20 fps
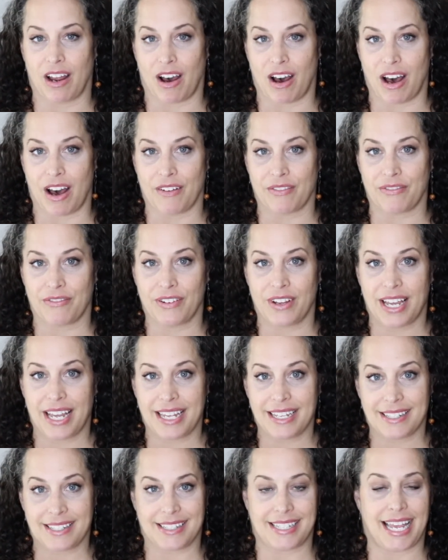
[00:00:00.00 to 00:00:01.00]
off
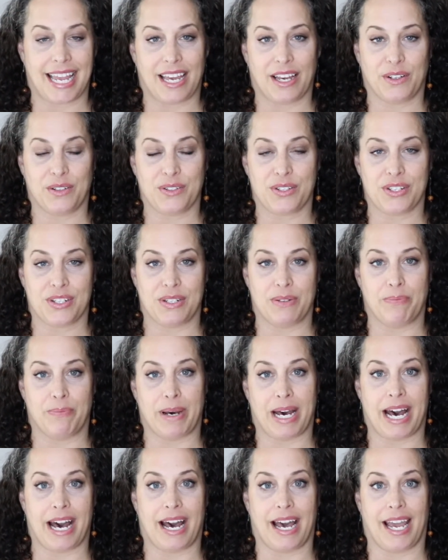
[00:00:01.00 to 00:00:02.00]
sales to
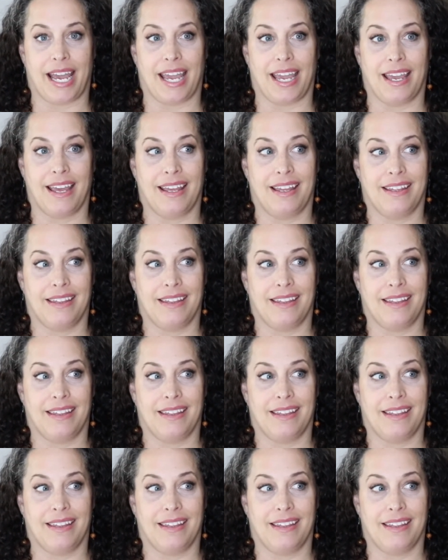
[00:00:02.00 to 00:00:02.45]
buy